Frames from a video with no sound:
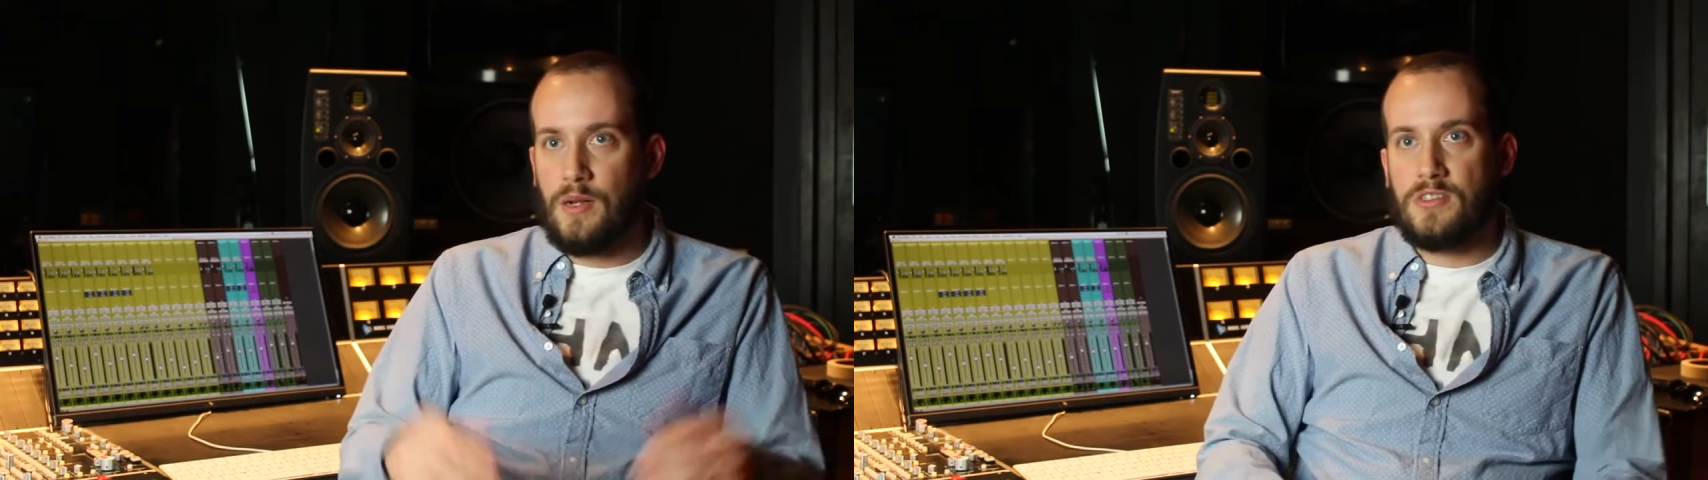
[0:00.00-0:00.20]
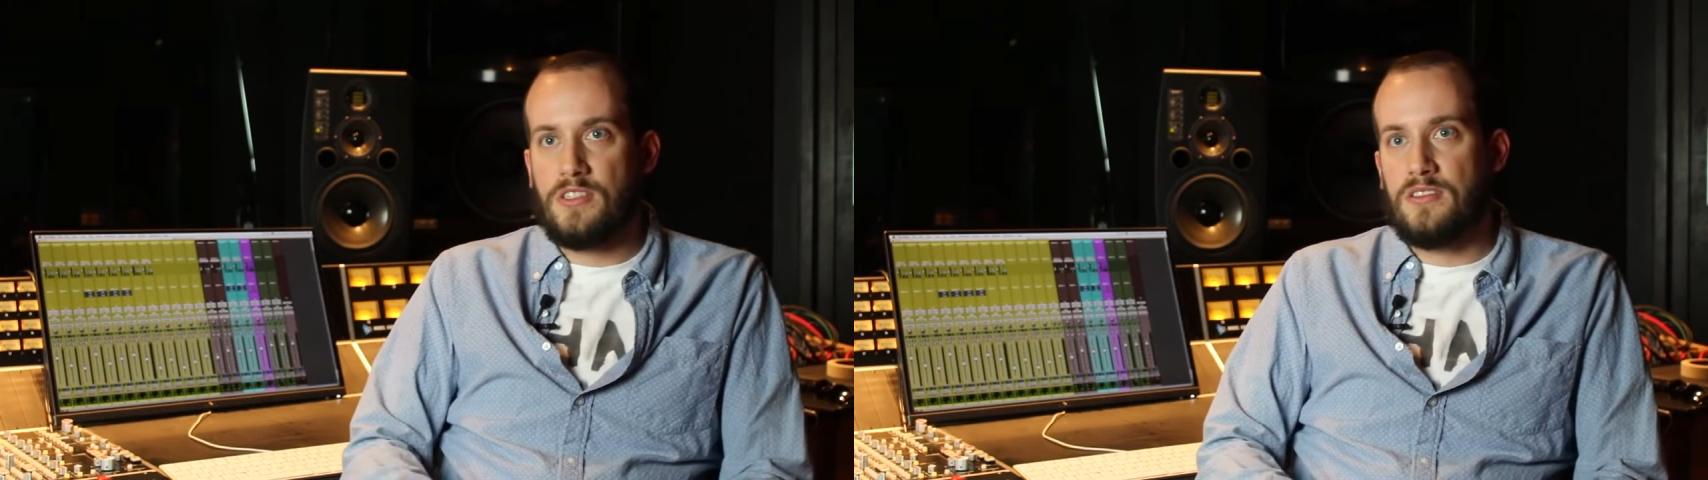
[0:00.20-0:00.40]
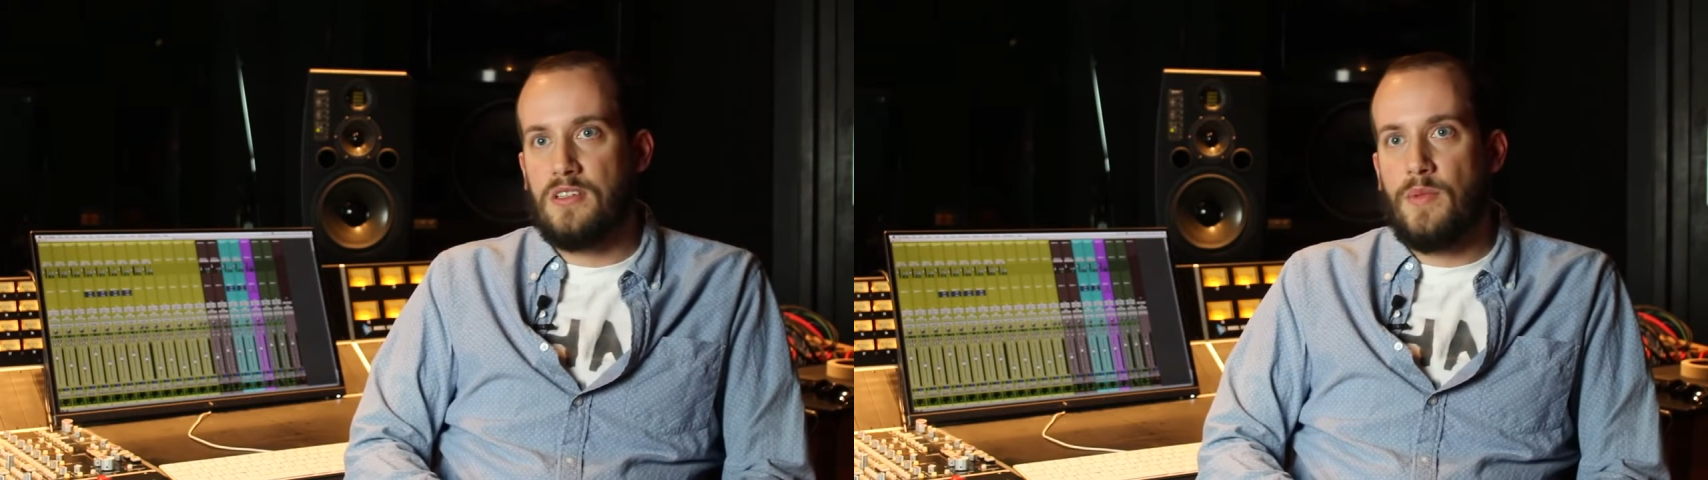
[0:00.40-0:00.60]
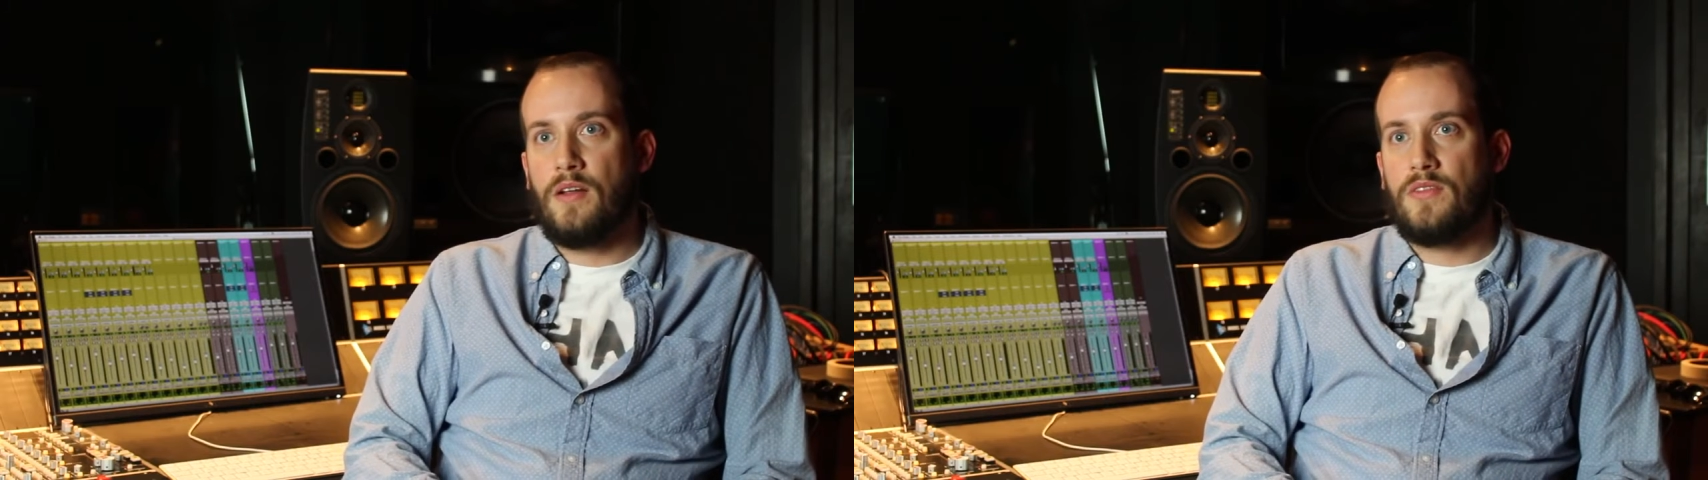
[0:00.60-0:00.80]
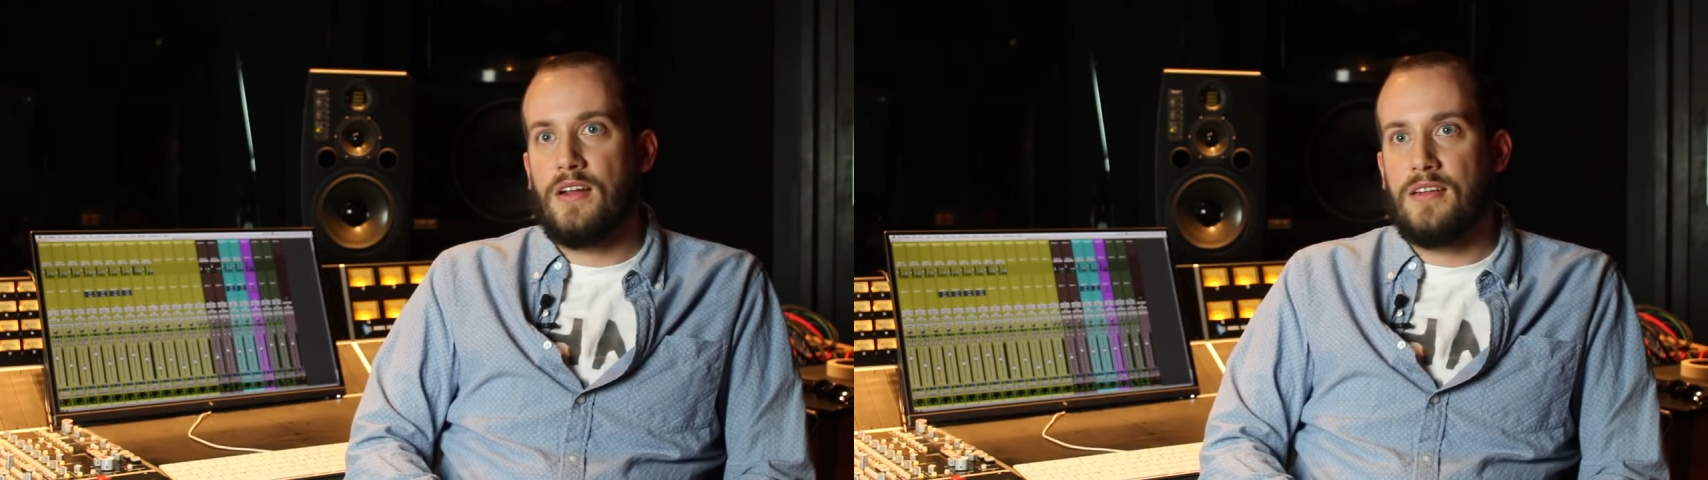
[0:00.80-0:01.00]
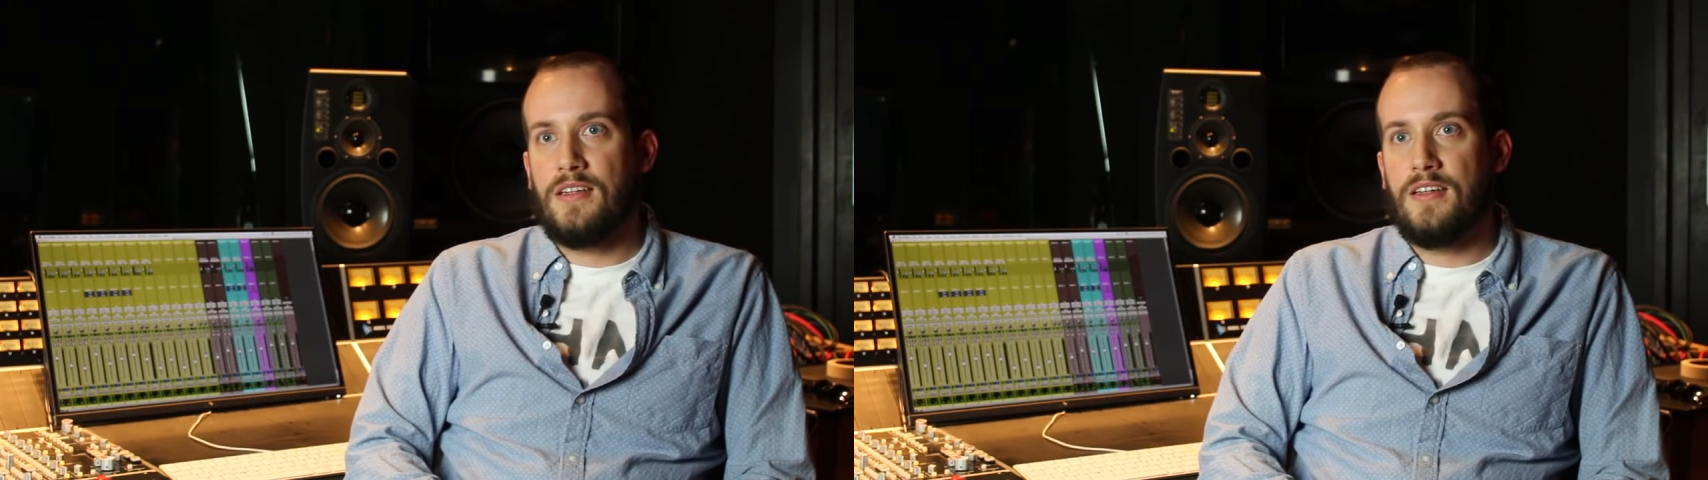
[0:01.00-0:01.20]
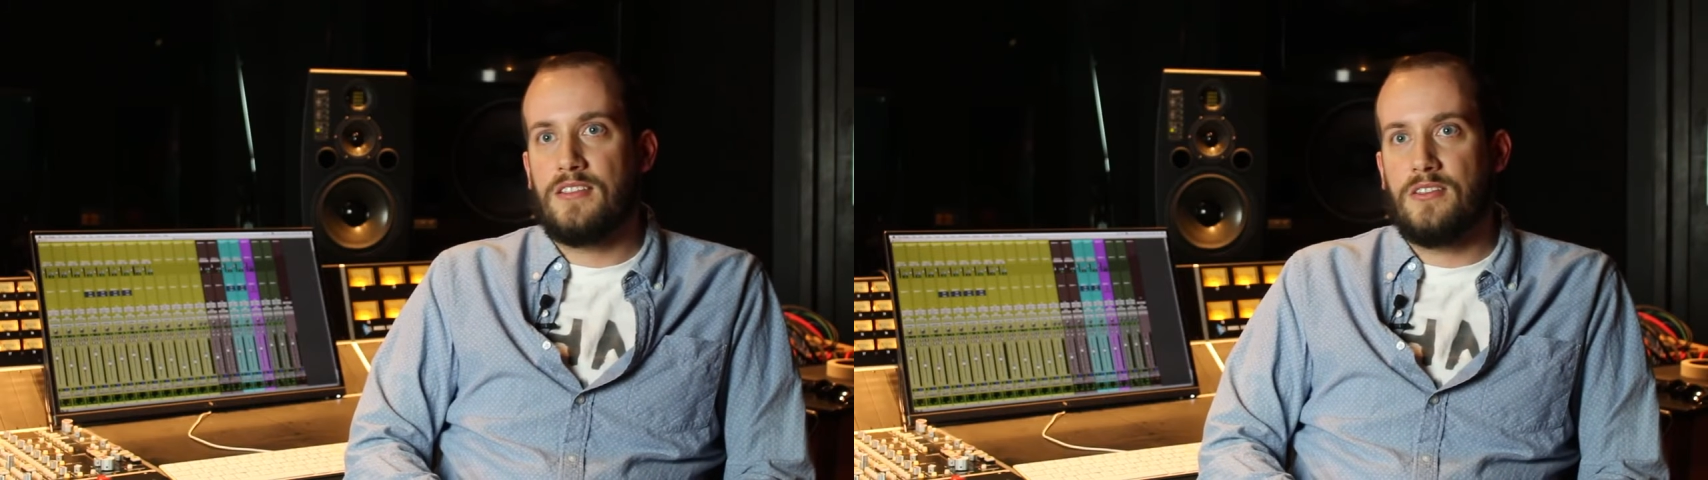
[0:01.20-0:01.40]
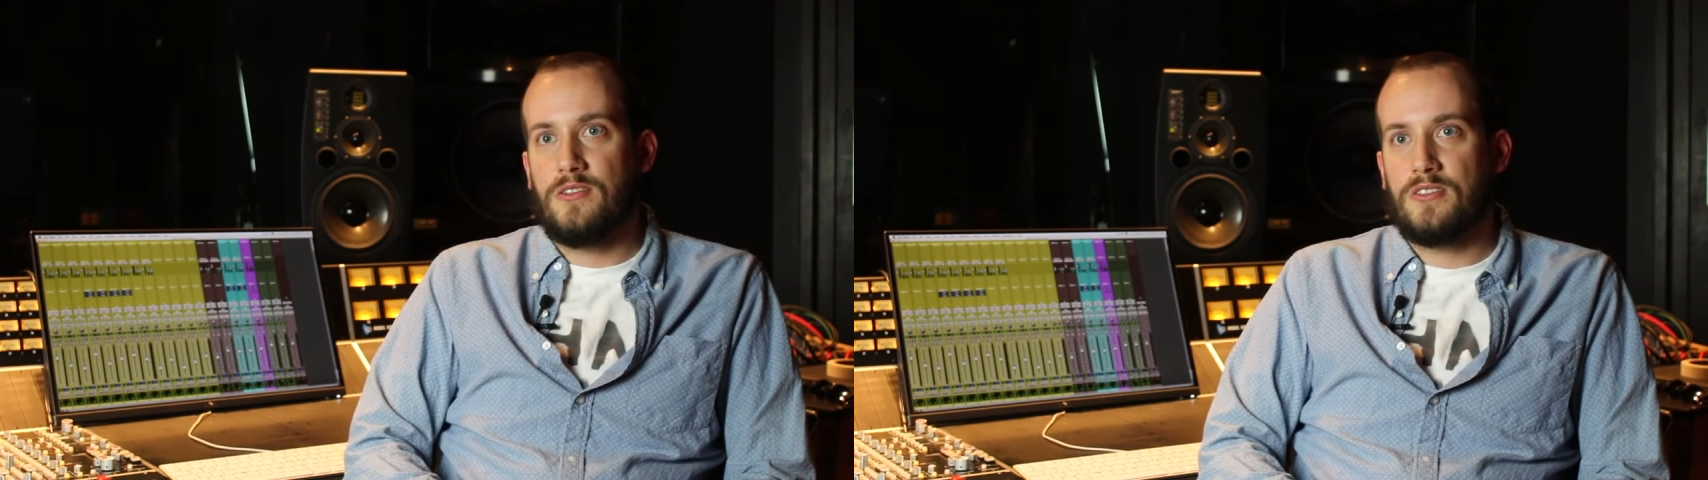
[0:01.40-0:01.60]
up just the amount that I need it to.